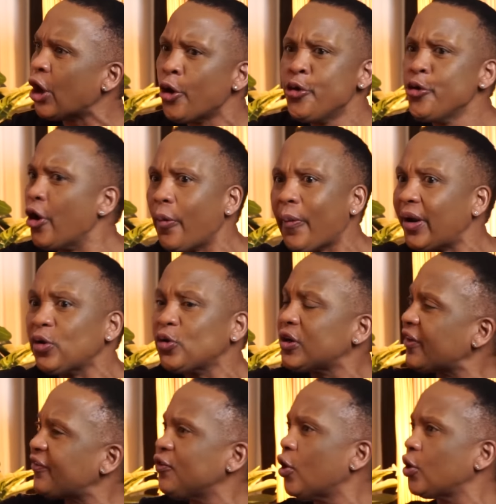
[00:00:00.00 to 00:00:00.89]
No one would
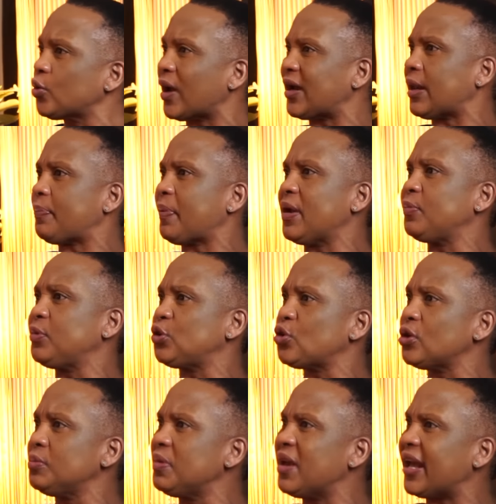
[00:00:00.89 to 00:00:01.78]
have known what happened
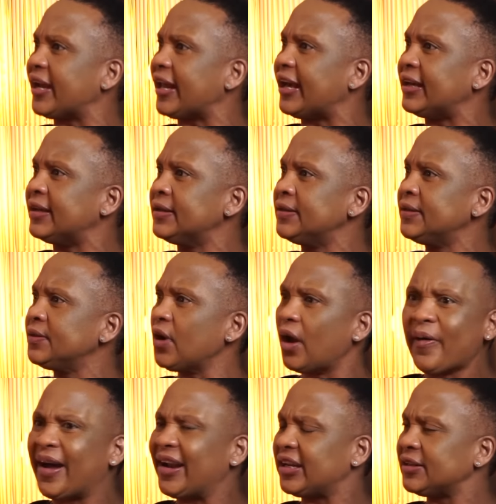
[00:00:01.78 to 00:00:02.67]
between me and her. No
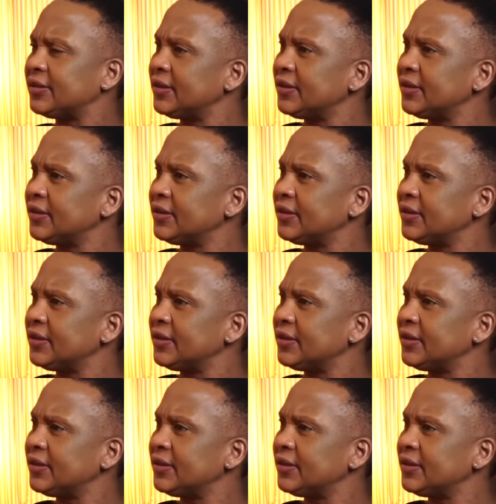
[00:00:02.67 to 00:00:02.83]
one.